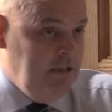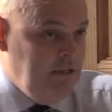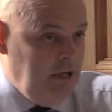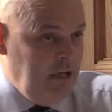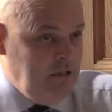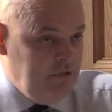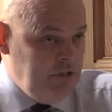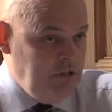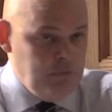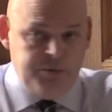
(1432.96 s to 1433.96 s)
of
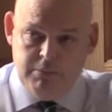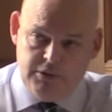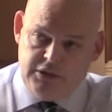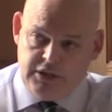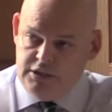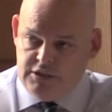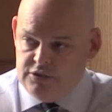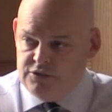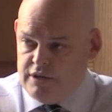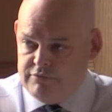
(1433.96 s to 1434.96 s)
the young people in the
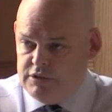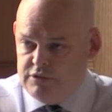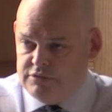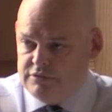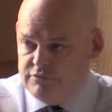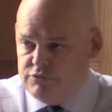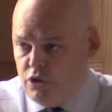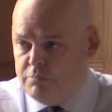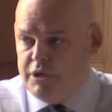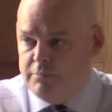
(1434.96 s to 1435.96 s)
1970s, of
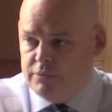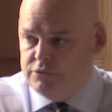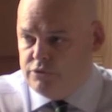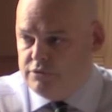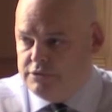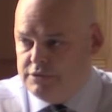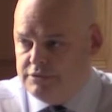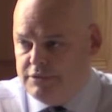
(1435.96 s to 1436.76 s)
young people during the